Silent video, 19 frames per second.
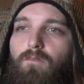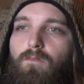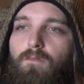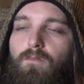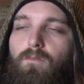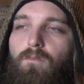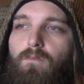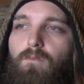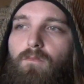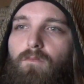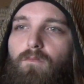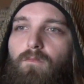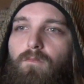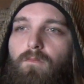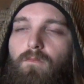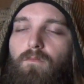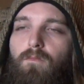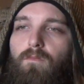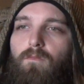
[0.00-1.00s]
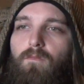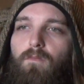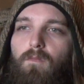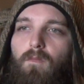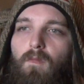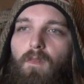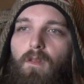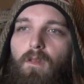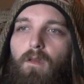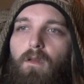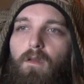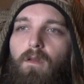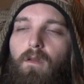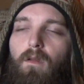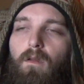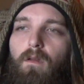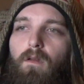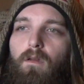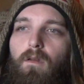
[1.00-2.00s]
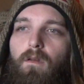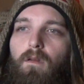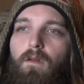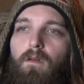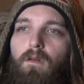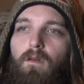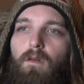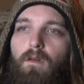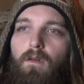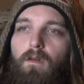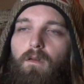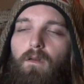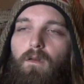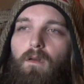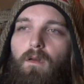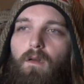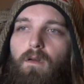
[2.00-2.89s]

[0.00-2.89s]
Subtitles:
(no one is talking)